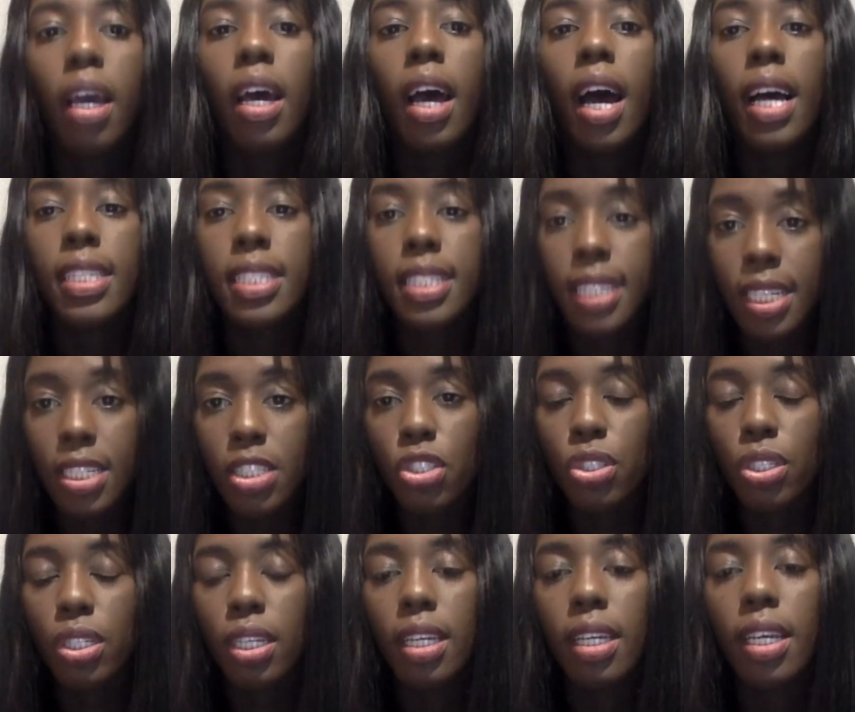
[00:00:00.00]

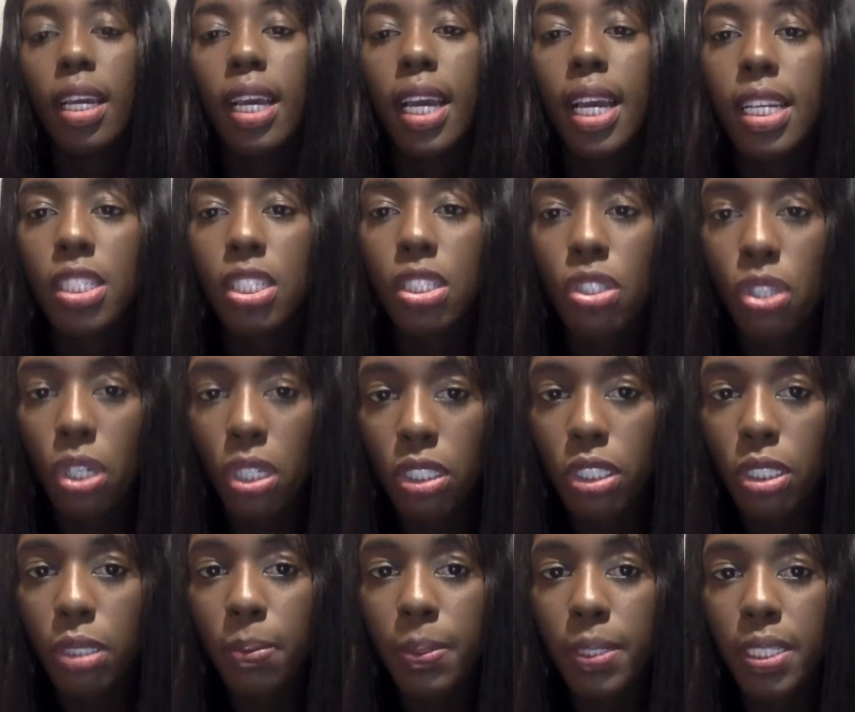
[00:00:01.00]
Essentially, it's a
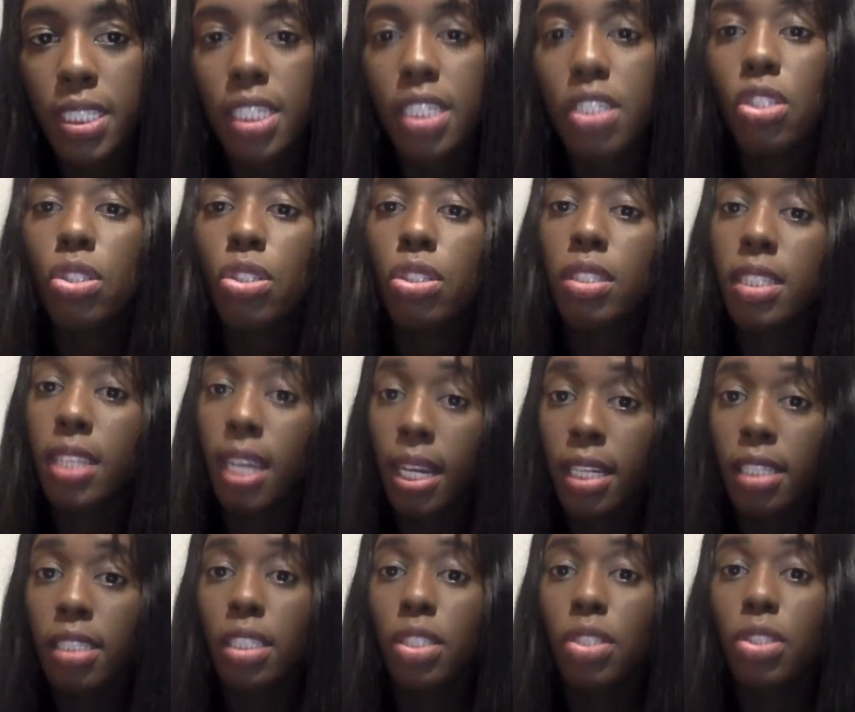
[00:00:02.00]
surgical procedure
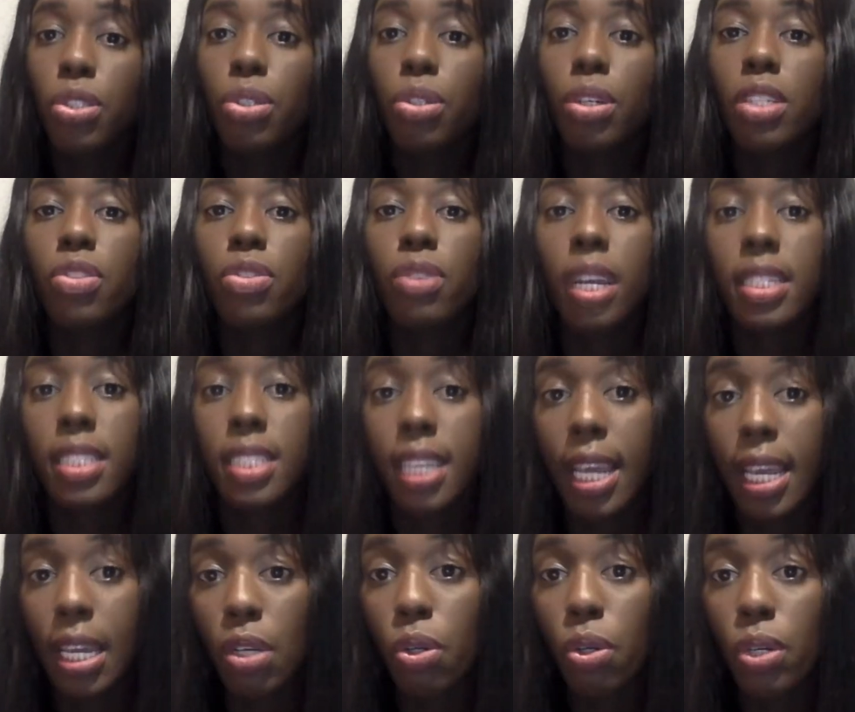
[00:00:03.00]
done to address the
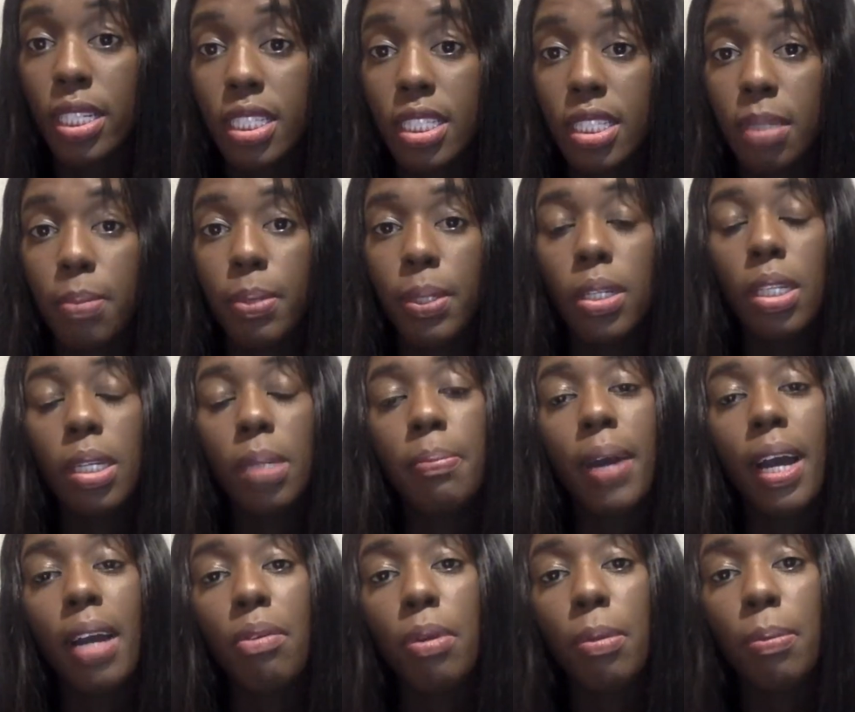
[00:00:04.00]
ankle instability
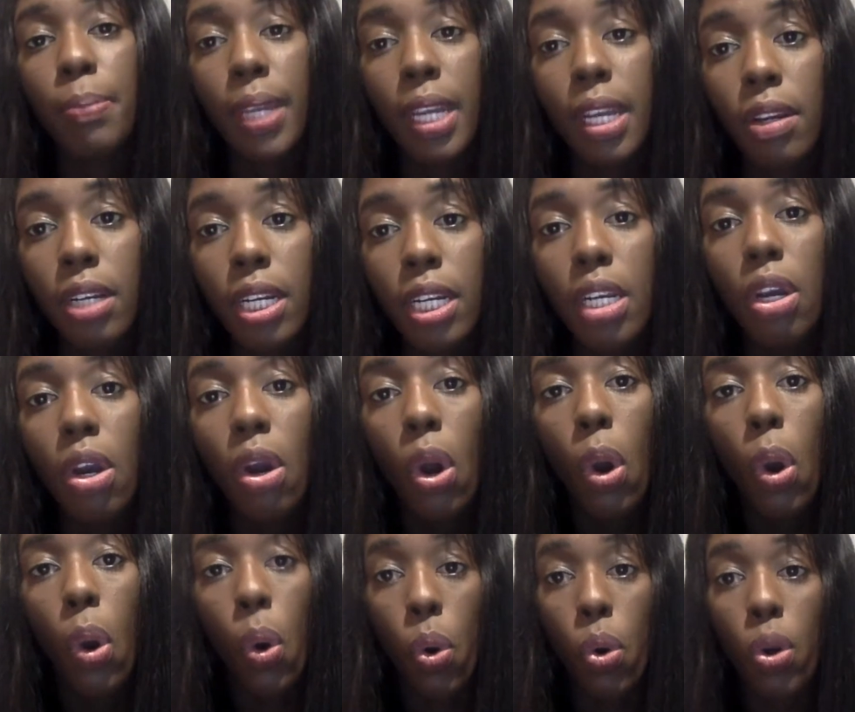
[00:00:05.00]
by repairing
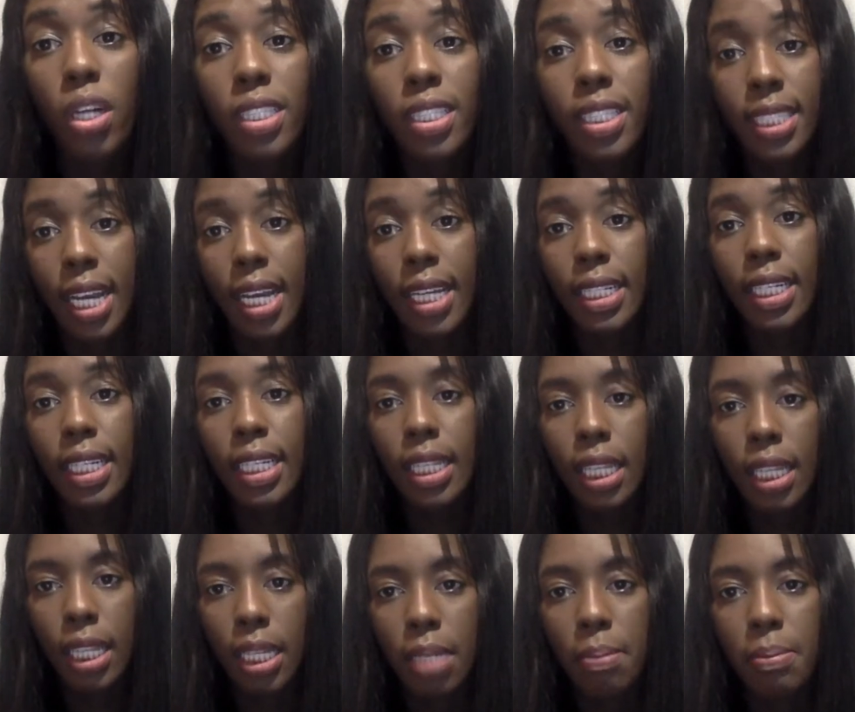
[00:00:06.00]
or tightening the
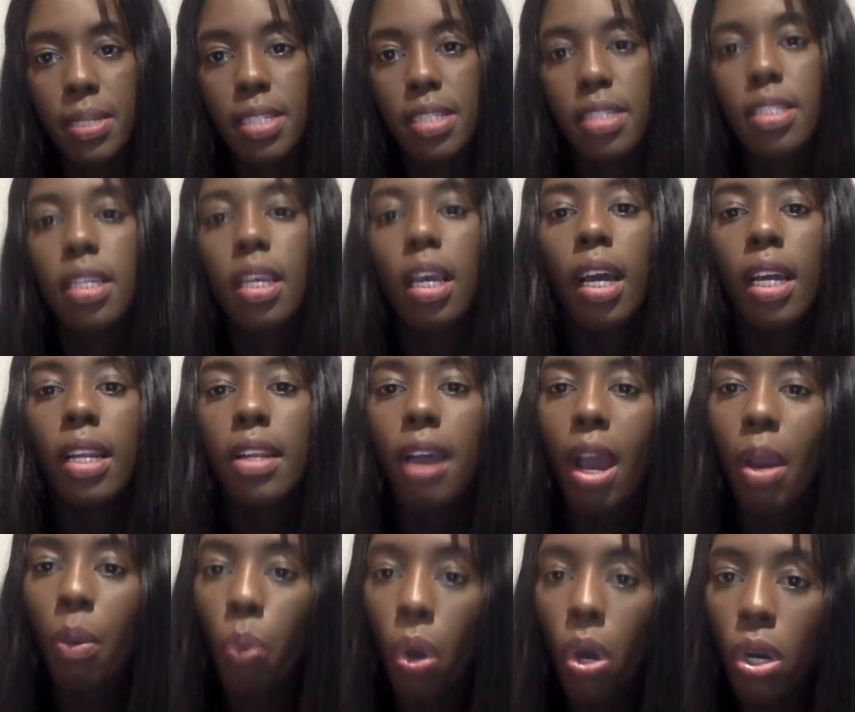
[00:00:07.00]
ligaments. Now,
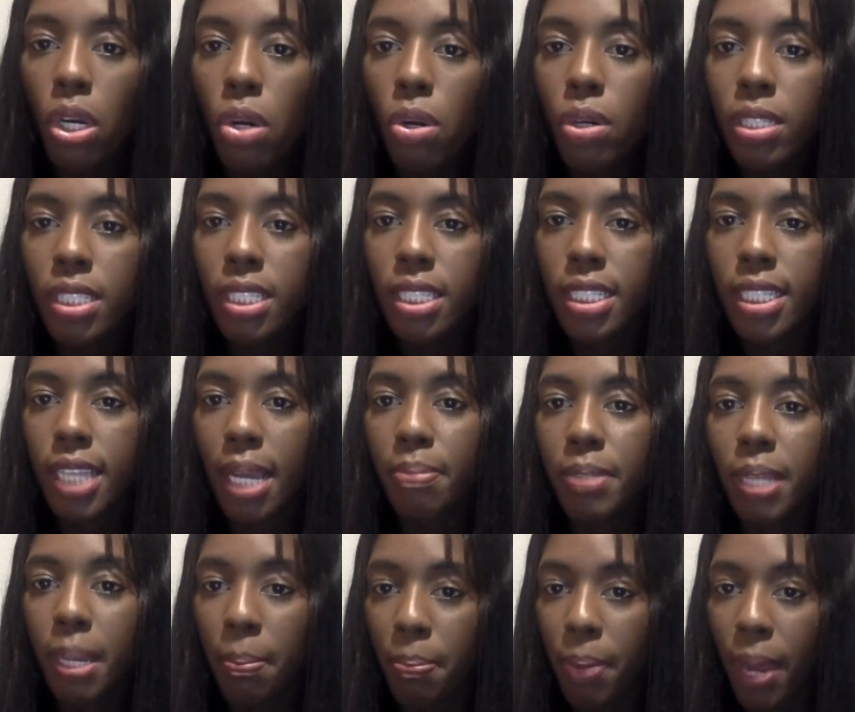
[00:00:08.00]
I won't go into
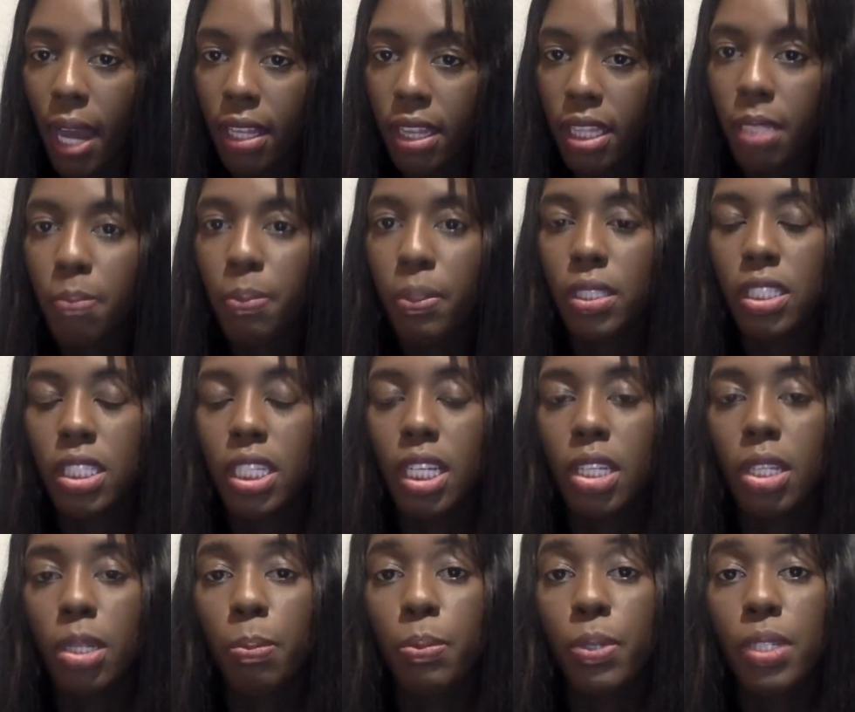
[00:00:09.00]
depth about the
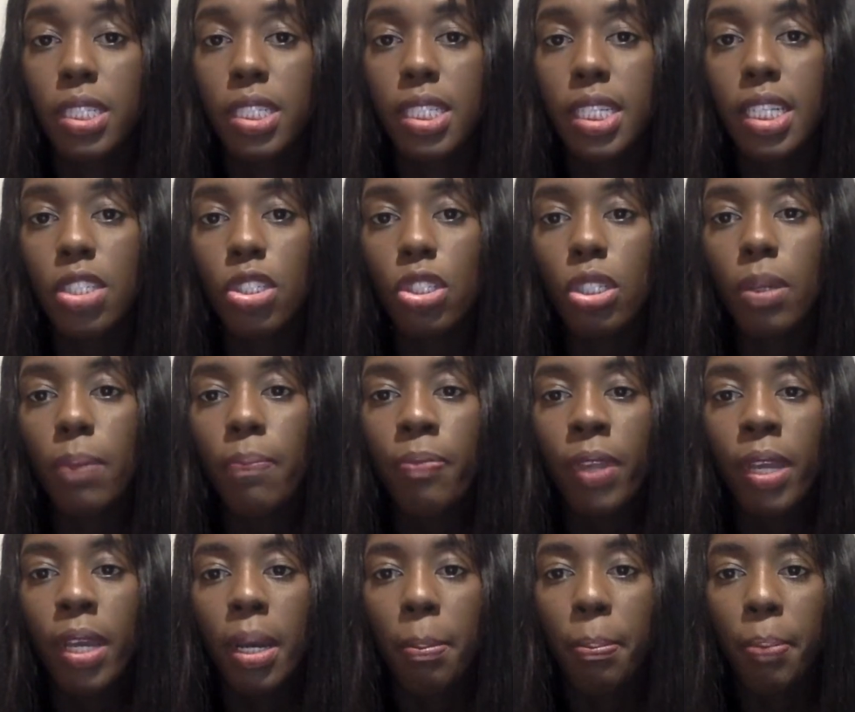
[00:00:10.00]
particular procedure,
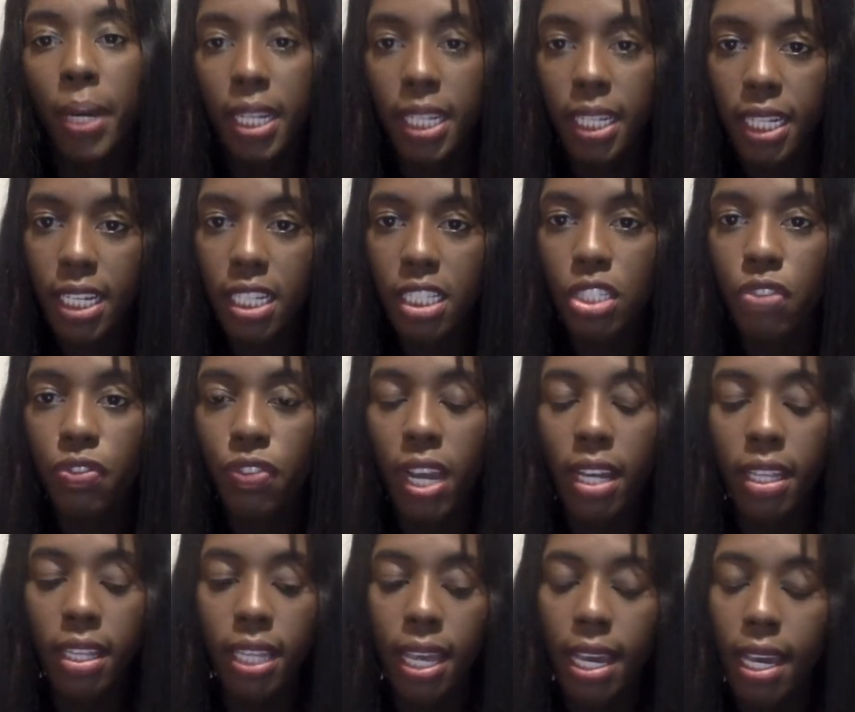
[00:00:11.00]
but it is
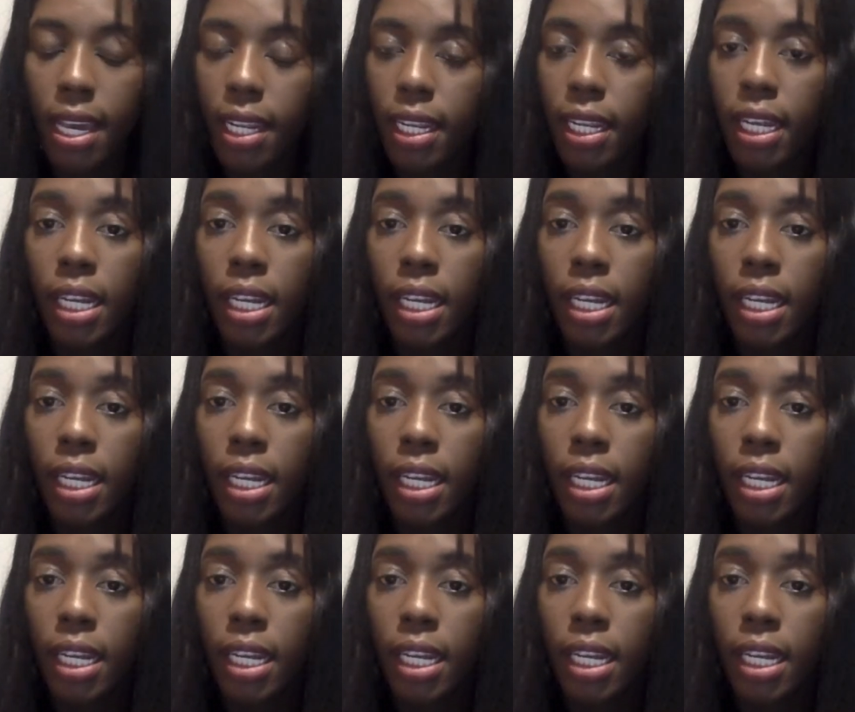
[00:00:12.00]
found that